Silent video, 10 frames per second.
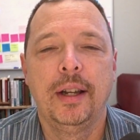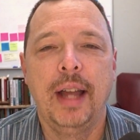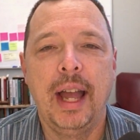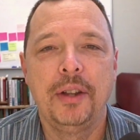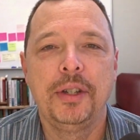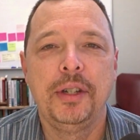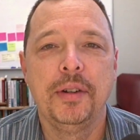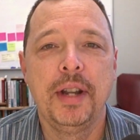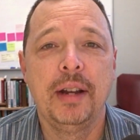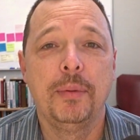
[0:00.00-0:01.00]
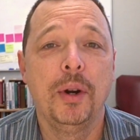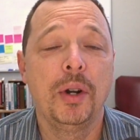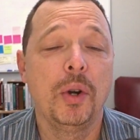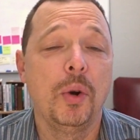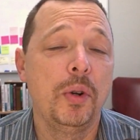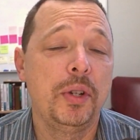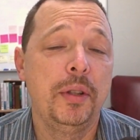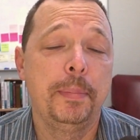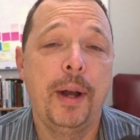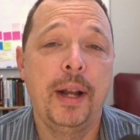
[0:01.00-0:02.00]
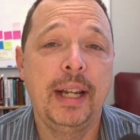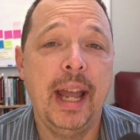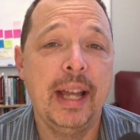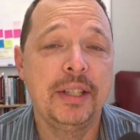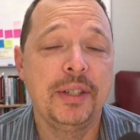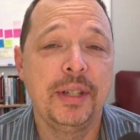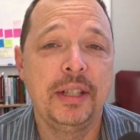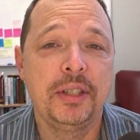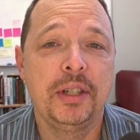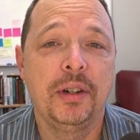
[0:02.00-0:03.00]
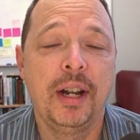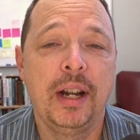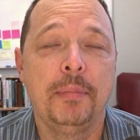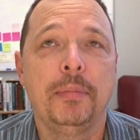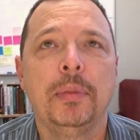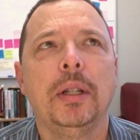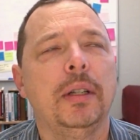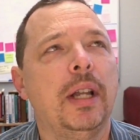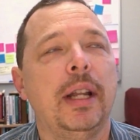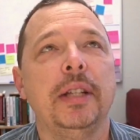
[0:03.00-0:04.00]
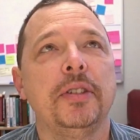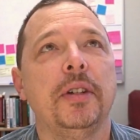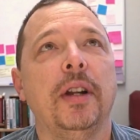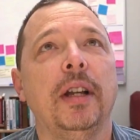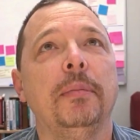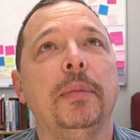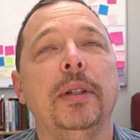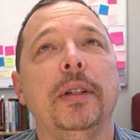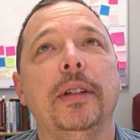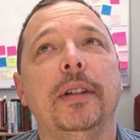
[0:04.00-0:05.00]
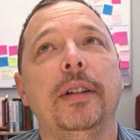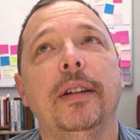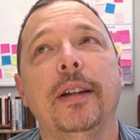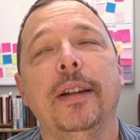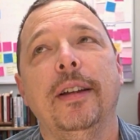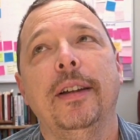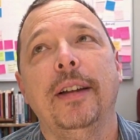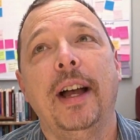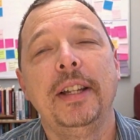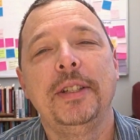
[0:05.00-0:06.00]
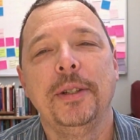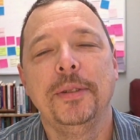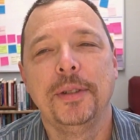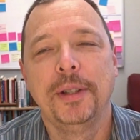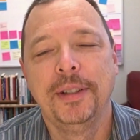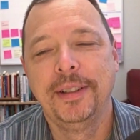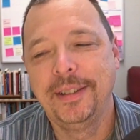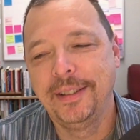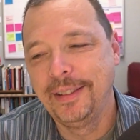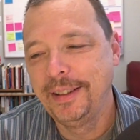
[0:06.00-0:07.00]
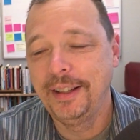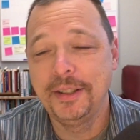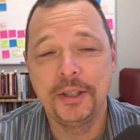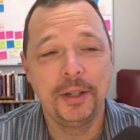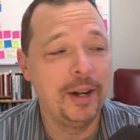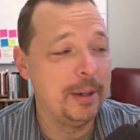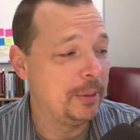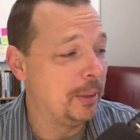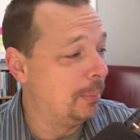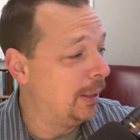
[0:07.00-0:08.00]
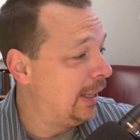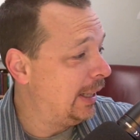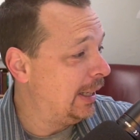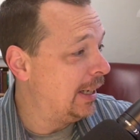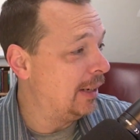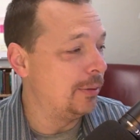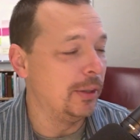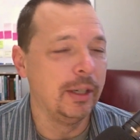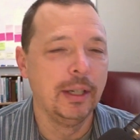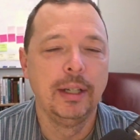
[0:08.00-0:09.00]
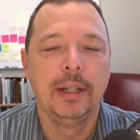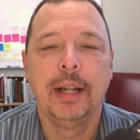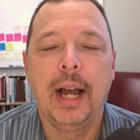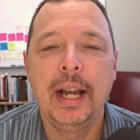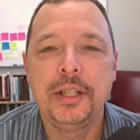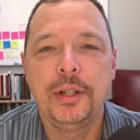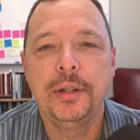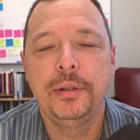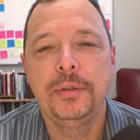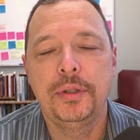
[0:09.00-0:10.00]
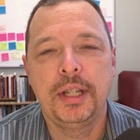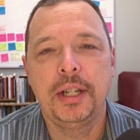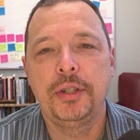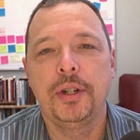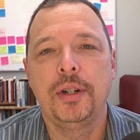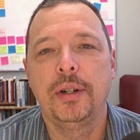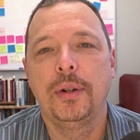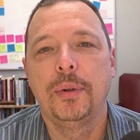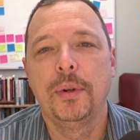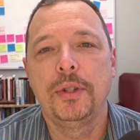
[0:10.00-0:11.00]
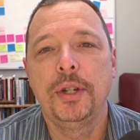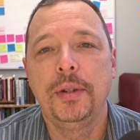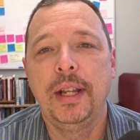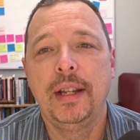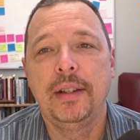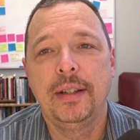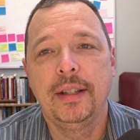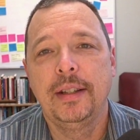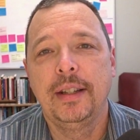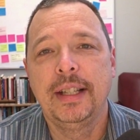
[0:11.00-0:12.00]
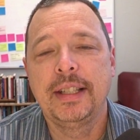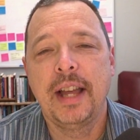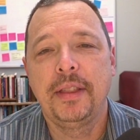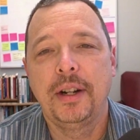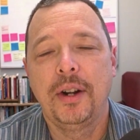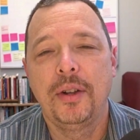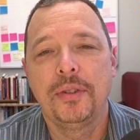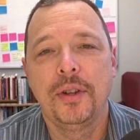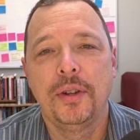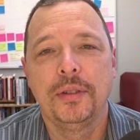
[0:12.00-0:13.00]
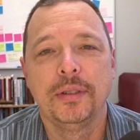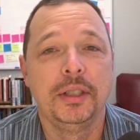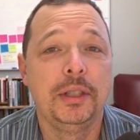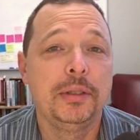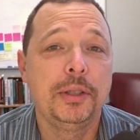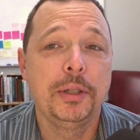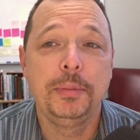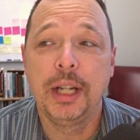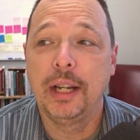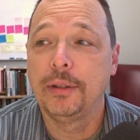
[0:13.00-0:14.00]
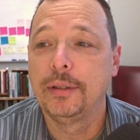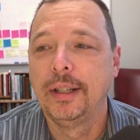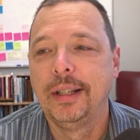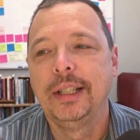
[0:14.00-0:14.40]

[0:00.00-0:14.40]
uh, out to your network or to the podcast on Instagram. Uh, not Instagram. Uh, iTunes. Instagram's completely different. iTunes, Stitcher, or TuneIn. Uh, it's out there also on the YouTube channel.